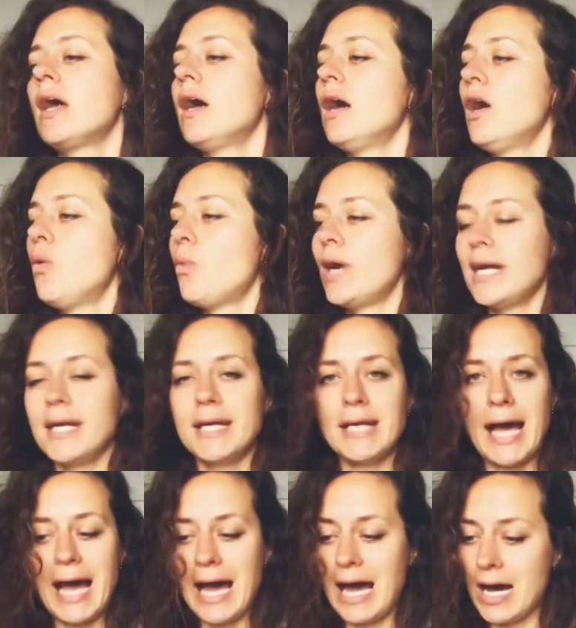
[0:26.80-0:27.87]
weighed
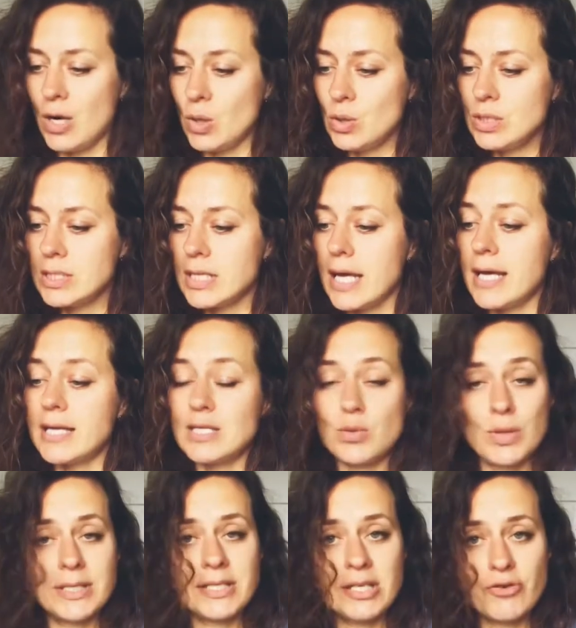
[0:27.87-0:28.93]
out 20
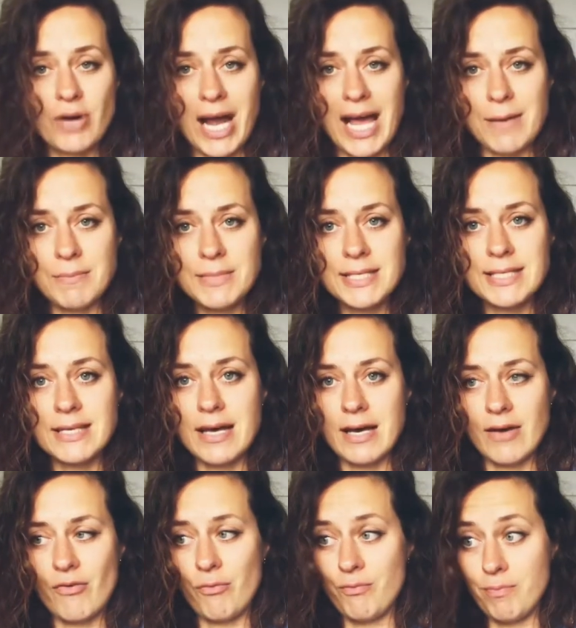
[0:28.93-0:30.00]
grams
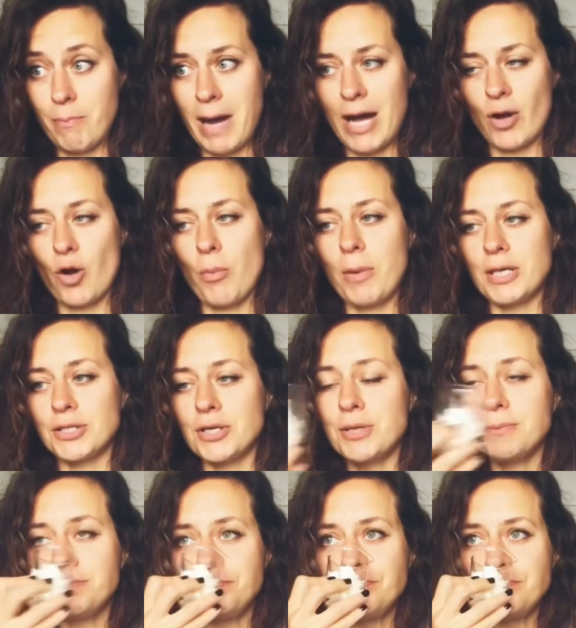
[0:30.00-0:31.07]
of mango butter,
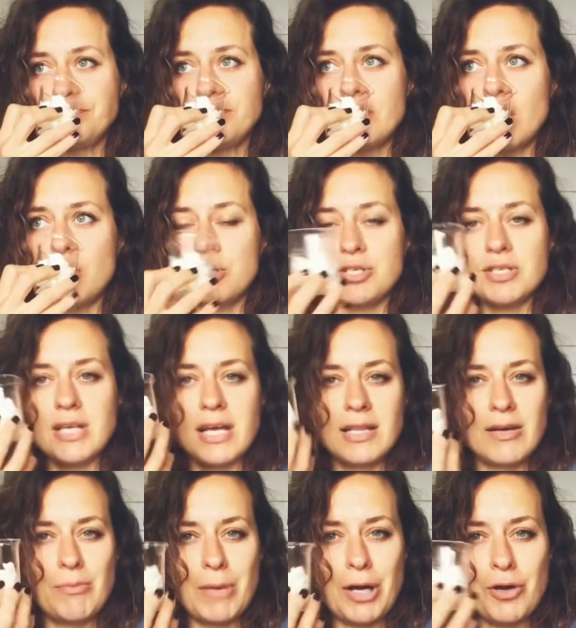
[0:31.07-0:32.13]
which is, I love
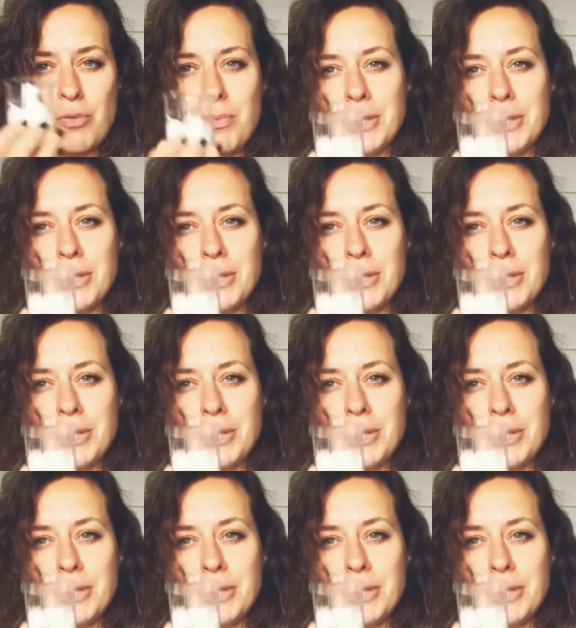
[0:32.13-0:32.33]
mango butter.